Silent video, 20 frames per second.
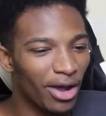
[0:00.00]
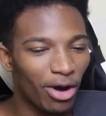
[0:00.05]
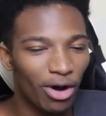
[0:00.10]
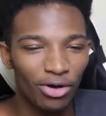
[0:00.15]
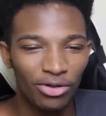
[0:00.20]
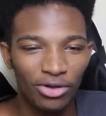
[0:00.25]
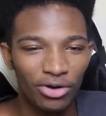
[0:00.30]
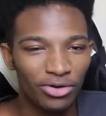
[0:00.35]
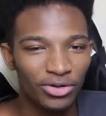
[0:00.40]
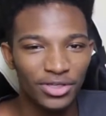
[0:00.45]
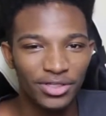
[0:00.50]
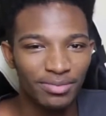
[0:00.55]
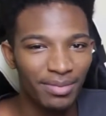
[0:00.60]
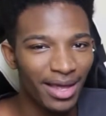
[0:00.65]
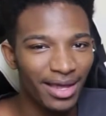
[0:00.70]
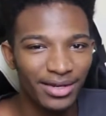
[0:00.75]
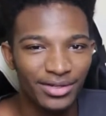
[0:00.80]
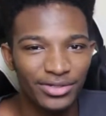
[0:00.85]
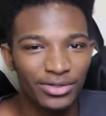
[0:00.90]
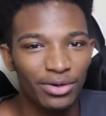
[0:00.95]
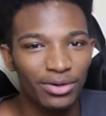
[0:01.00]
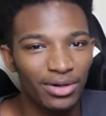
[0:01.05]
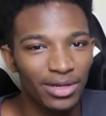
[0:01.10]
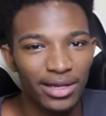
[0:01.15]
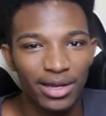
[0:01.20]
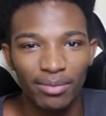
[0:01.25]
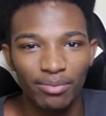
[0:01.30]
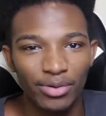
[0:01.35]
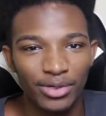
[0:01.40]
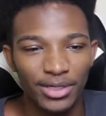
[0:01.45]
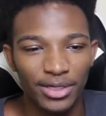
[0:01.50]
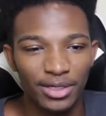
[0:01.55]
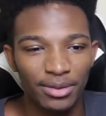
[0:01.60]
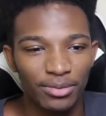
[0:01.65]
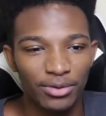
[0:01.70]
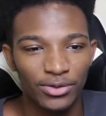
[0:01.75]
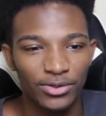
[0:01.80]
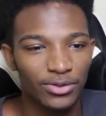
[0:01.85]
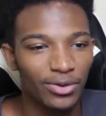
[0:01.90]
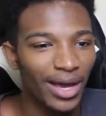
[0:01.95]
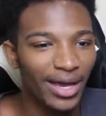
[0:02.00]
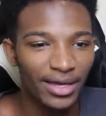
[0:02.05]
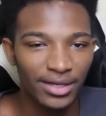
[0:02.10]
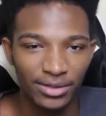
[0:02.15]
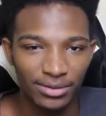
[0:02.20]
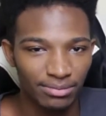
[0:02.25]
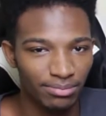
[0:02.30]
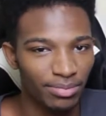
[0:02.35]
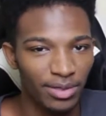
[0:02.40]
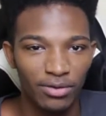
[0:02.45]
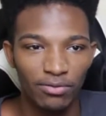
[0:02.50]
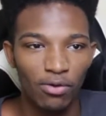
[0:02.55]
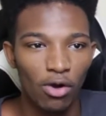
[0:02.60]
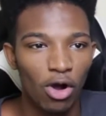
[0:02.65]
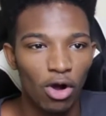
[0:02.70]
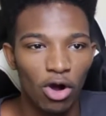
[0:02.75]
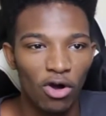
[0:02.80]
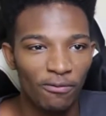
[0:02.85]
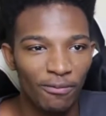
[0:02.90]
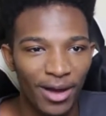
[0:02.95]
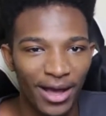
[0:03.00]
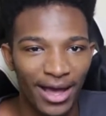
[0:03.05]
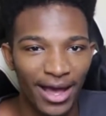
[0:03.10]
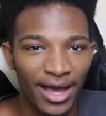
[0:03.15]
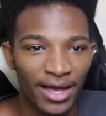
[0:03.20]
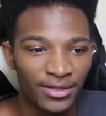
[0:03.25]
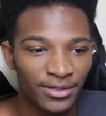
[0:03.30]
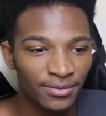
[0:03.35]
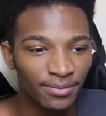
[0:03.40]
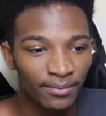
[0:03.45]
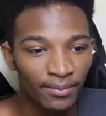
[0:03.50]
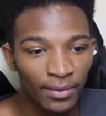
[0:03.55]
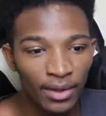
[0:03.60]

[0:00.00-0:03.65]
Although this man is totally unpredictable, so I could be wrong off my ass.